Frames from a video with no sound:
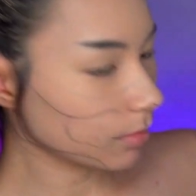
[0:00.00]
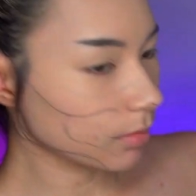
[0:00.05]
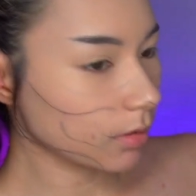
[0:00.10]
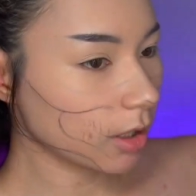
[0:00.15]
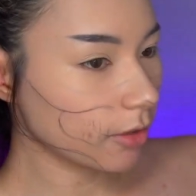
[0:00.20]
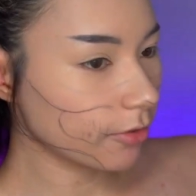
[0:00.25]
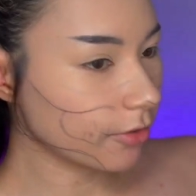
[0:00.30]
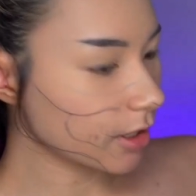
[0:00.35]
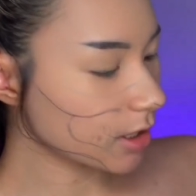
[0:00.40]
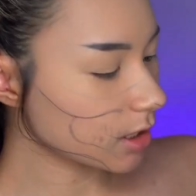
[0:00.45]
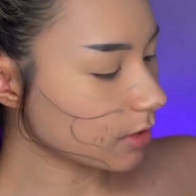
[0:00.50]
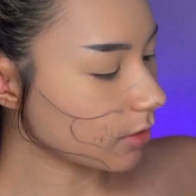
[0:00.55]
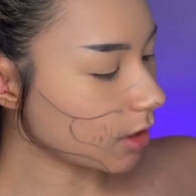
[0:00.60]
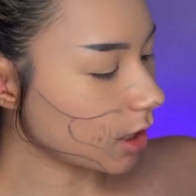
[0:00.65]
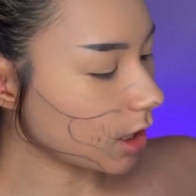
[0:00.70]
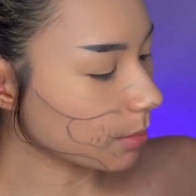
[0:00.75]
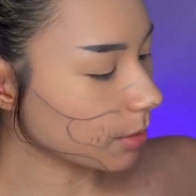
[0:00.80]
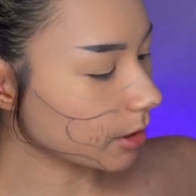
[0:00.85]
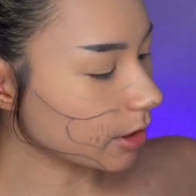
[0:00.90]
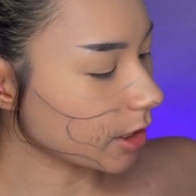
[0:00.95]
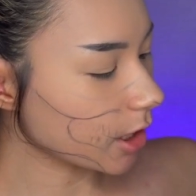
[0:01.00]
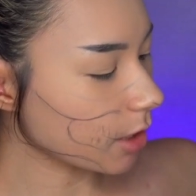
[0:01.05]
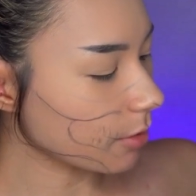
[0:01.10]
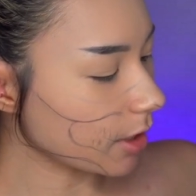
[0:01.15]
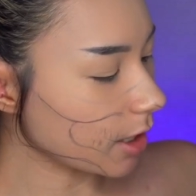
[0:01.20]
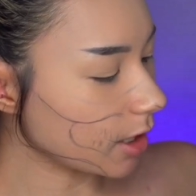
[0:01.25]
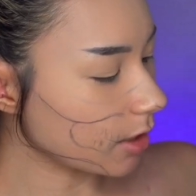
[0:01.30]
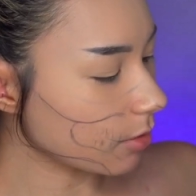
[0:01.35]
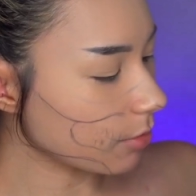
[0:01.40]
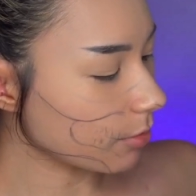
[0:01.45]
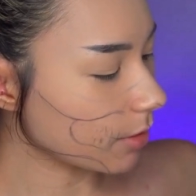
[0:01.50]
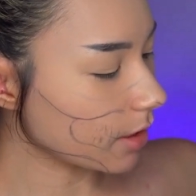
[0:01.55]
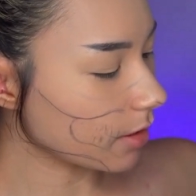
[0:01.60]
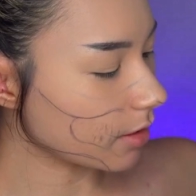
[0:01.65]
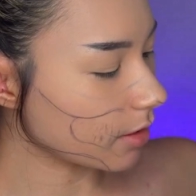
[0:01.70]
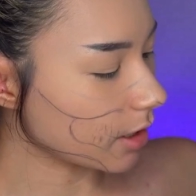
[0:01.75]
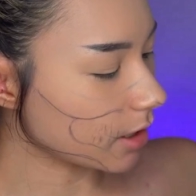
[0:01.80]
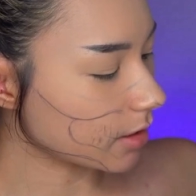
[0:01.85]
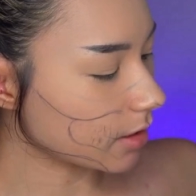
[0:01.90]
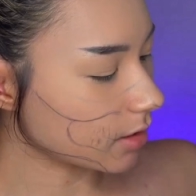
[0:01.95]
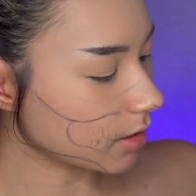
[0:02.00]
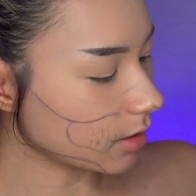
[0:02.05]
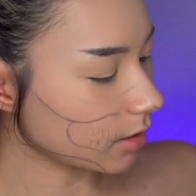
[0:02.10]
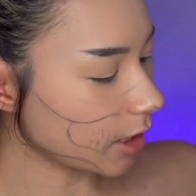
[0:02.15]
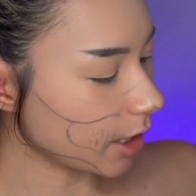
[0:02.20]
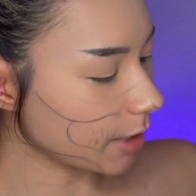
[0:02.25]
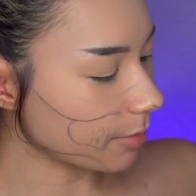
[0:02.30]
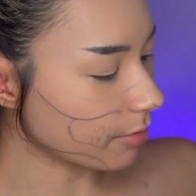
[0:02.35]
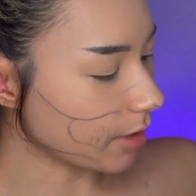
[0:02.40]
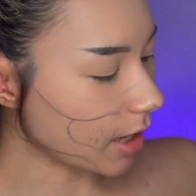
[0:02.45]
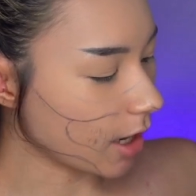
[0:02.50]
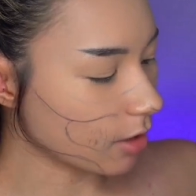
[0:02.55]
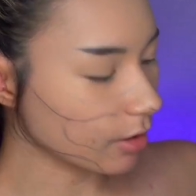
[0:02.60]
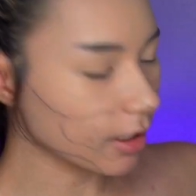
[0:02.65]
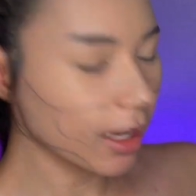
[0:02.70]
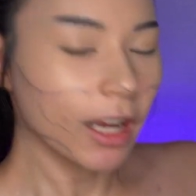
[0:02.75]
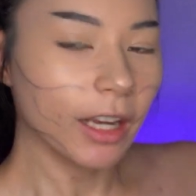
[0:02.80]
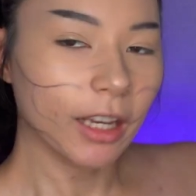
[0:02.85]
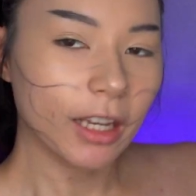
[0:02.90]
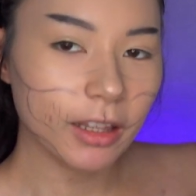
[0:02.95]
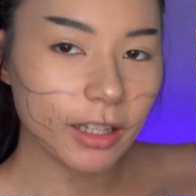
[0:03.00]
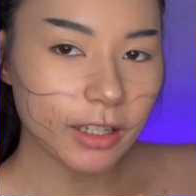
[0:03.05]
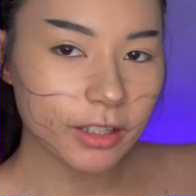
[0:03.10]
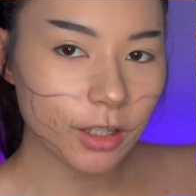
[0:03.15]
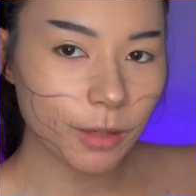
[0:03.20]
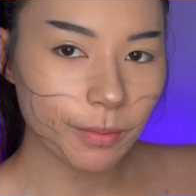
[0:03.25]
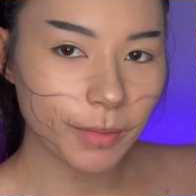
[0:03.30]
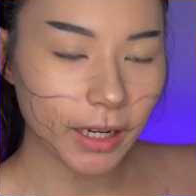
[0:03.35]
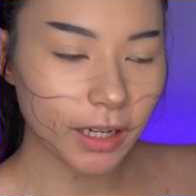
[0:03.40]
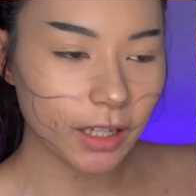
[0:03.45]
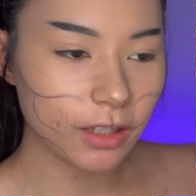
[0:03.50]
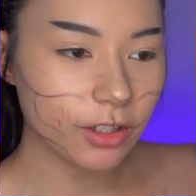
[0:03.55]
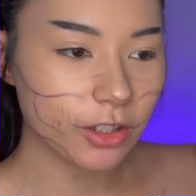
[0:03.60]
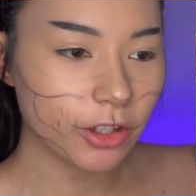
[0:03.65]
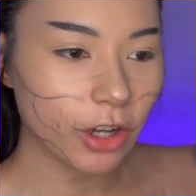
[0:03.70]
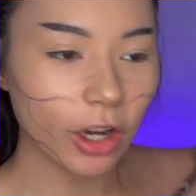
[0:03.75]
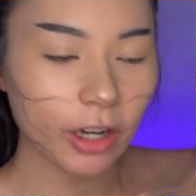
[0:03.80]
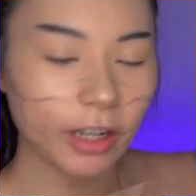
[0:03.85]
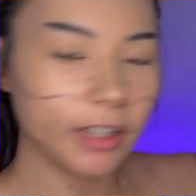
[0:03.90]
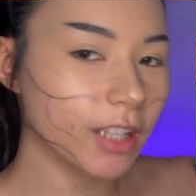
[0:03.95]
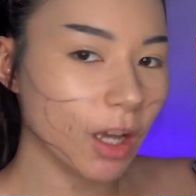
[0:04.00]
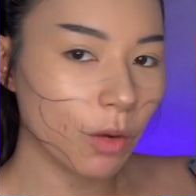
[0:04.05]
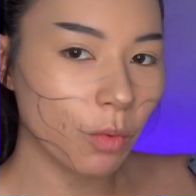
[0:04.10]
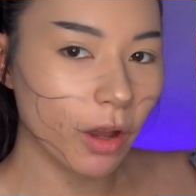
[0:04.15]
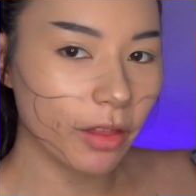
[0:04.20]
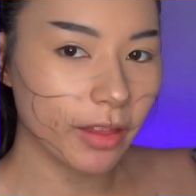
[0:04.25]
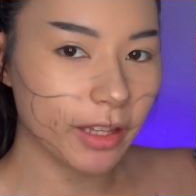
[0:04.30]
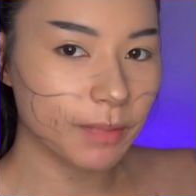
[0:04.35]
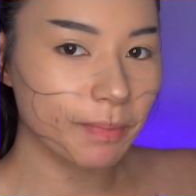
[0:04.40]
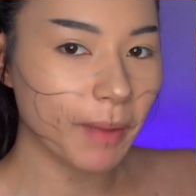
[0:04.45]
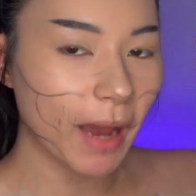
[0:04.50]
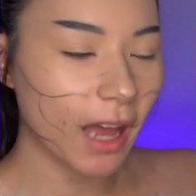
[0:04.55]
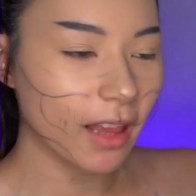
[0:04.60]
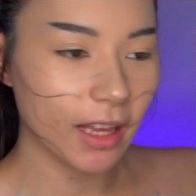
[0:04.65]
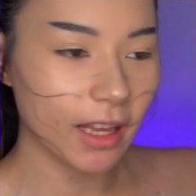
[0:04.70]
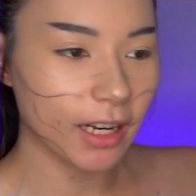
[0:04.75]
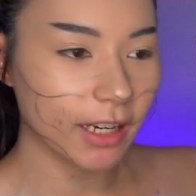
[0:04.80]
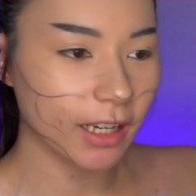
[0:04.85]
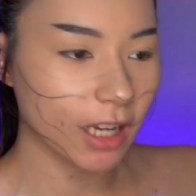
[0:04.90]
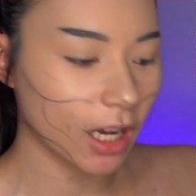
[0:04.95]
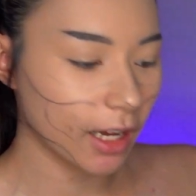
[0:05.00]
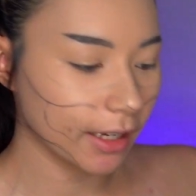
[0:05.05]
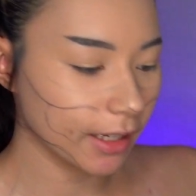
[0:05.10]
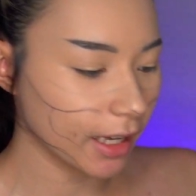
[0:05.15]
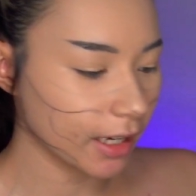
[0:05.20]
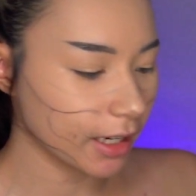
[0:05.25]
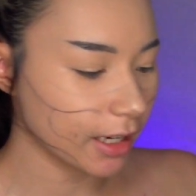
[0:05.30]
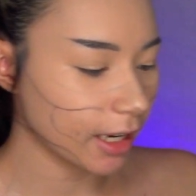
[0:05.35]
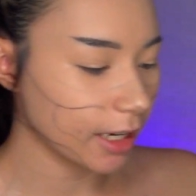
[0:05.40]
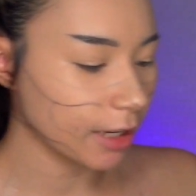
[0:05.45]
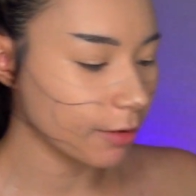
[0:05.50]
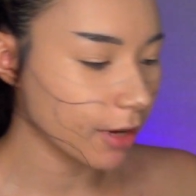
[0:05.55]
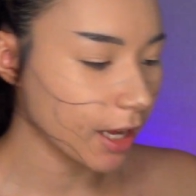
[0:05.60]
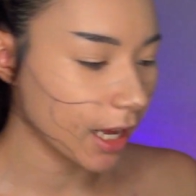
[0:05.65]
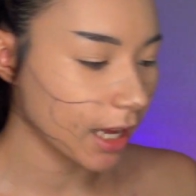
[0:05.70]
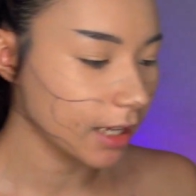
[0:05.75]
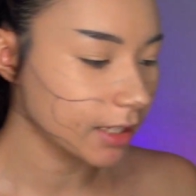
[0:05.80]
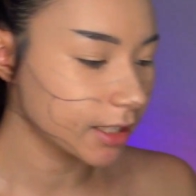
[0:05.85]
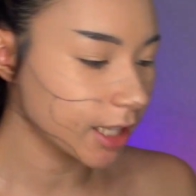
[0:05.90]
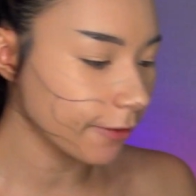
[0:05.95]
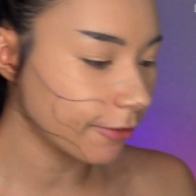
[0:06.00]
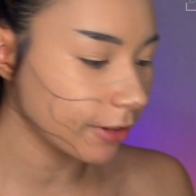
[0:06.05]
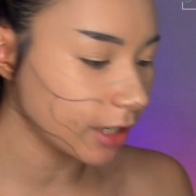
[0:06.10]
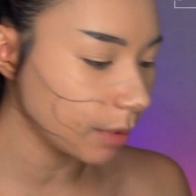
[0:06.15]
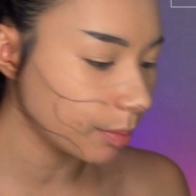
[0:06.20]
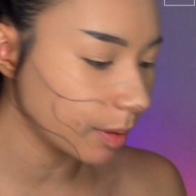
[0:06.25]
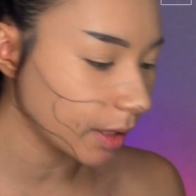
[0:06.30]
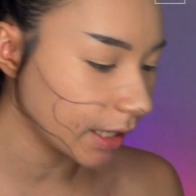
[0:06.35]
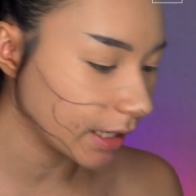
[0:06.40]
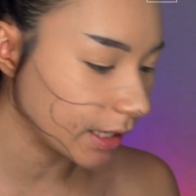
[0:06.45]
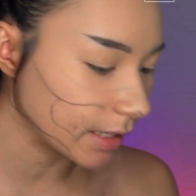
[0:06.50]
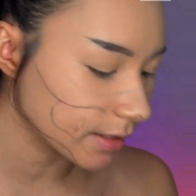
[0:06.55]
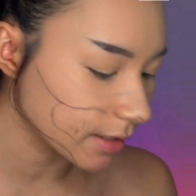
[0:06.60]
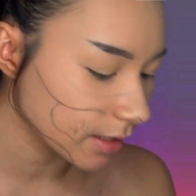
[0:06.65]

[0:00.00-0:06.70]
First of all, I'm going to go in with this light brown. Can this come back in stock? Because I want this palette and I can't get it anywhere. Tiffany, please.